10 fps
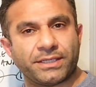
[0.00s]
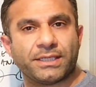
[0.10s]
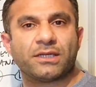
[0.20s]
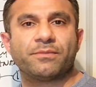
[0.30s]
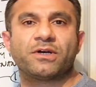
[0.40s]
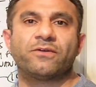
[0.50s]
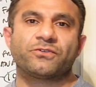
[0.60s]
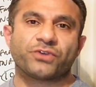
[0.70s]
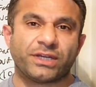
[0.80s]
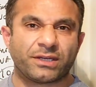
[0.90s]
ideal number
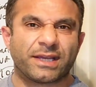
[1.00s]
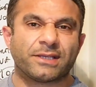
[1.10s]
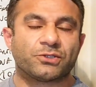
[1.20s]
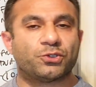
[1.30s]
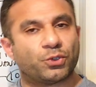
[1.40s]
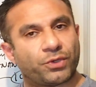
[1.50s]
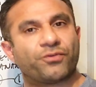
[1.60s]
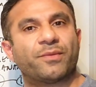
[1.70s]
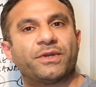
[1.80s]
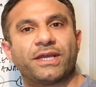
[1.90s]
of training days
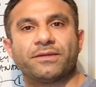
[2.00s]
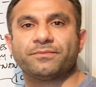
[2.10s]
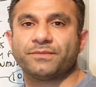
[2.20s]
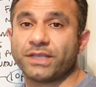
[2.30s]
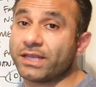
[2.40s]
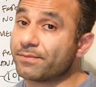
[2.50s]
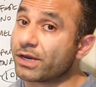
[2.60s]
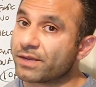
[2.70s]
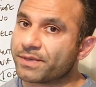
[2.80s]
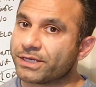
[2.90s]
during Ramadan, in
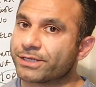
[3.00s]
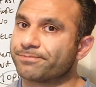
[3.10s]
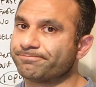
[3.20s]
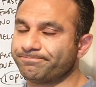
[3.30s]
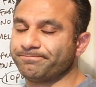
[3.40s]
my opinion.